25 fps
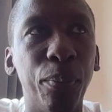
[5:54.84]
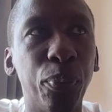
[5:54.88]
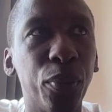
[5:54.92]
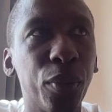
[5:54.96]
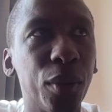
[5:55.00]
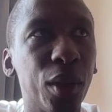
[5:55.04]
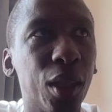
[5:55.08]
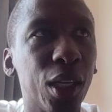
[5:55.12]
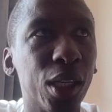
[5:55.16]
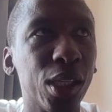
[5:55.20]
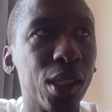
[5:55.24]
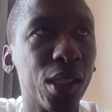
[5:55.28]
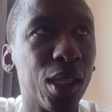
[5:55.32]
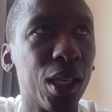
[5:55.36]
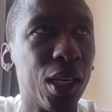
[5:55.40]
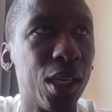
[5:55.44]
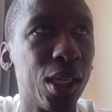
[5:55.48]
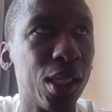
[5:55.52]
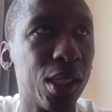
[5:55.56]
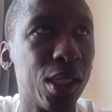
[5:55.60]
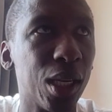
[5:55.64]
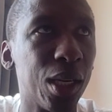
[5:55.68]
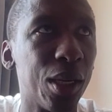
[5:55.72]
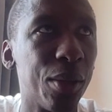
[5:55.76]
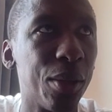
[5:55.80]

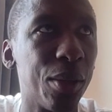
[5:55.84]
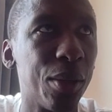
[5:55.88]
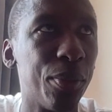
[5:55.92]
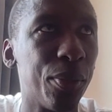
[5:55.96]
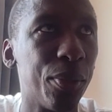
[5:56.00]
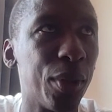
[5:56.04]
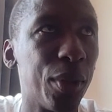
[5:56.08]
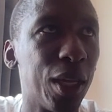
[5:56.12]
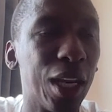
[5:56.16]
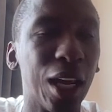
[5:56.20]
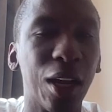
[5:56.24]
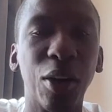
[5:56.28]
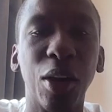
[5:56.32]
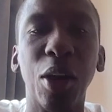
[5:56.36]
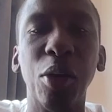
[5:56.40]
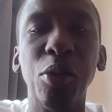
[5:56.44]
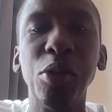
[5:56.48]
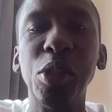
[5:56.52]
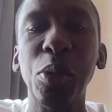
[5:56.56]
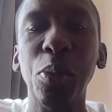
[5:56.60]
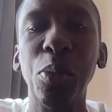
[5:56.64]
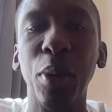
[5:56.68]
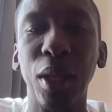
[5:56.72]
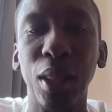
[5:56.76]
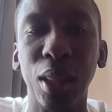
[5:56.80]
there's an
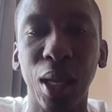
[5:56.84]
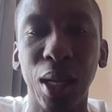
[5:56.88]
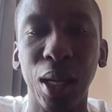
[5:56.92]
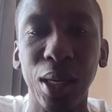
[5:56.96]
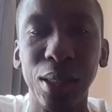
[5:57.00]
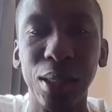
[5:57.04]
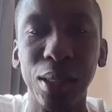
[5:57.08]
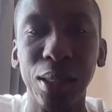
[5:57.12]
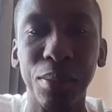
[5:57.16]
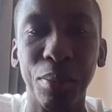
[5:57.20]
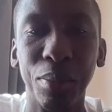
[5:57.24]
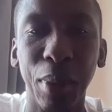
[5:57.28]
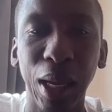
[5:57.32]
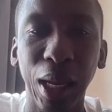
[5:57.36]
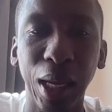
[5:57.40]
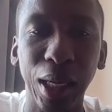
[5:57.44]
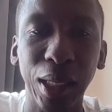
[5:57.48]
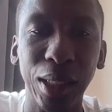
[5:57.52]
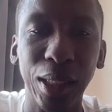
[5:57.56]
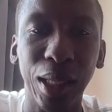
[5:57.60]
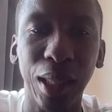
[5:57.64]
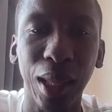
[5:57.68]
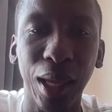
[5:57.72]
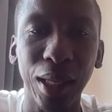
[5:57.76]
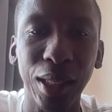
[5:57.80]
announcement that is made
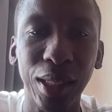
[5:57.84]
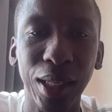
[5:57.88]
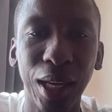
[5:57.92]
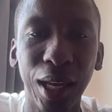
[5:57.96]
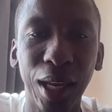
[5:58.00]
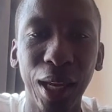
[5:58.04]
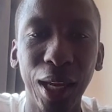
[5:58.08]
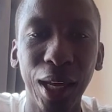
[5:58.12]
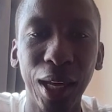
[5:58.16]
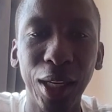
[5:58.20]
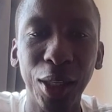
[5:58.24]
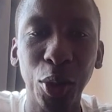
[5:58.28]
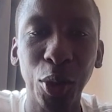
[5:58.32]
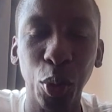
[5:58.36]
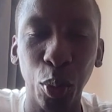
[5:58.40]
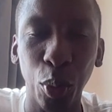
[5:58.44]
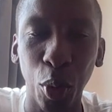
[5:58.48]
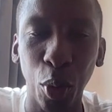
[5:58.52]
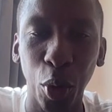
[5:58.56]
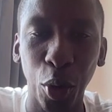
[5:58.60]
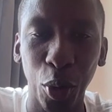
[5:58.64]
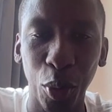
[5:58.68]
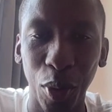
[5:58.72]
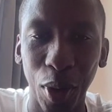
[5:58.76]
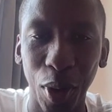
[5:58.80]
that
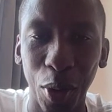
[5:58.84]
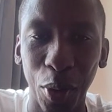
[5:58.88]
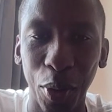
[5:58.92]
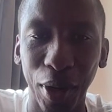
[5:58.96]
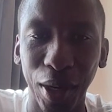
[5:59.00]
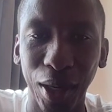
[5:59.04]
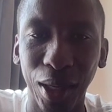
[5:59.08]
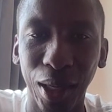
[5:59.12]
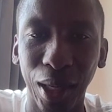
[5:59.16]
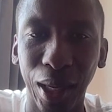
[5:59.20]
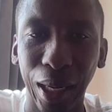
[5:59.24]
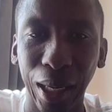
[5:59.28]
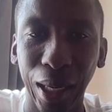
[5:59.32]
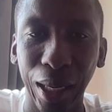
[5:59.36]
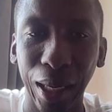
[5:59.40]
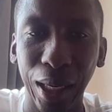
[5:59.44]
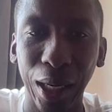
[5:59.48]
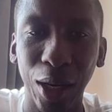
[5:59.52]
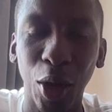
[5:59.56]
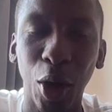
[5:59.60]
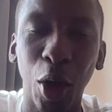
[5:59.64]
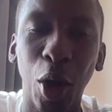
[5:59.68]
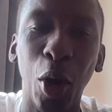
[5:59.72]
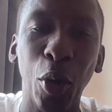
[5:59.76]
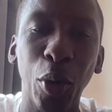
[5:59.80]
tomorrow we are wearing green.
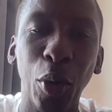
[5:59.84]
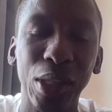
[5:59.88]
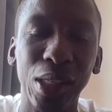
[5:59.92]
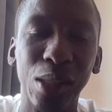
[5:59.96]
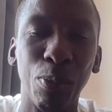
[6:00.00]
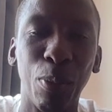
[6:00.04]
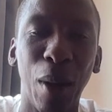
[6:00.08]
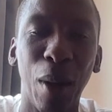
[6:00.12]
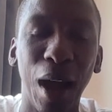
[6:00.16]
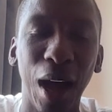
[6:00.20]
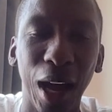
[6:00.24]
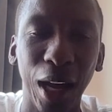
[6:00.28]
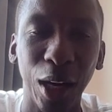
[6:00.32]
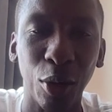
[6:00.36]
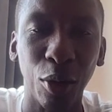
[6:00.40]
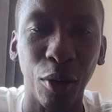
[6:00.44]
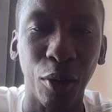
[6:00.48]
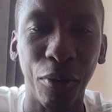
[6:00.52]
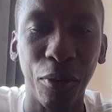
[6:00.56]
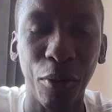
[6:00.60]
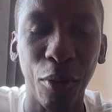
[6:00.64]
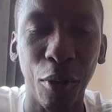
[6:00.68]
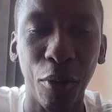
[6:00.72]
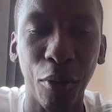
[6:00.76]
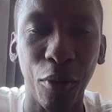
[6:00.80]
No, it's part
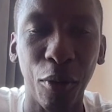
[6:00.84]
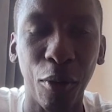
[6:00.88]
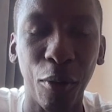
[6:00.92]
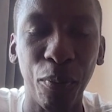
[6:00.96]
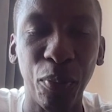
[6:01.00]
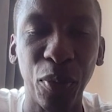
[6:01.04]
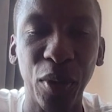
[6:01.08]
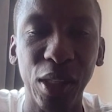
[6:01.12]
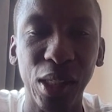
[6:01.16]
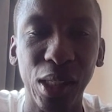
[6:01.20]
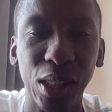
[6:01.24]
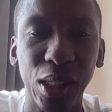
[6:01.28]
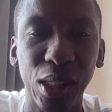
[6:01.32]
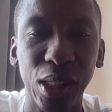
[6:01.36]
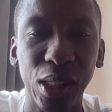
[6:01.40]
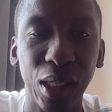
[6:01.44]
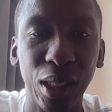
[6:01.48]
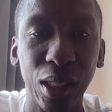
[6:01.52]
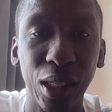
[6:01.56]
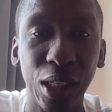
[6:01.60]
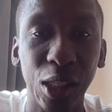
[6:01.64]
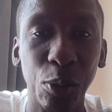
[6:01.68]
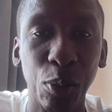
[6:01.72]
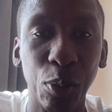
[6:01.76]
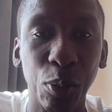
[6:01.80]
of the
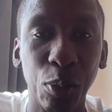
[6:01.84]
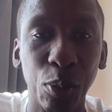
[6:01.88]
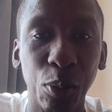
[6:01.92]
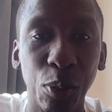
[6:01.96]
city. It's part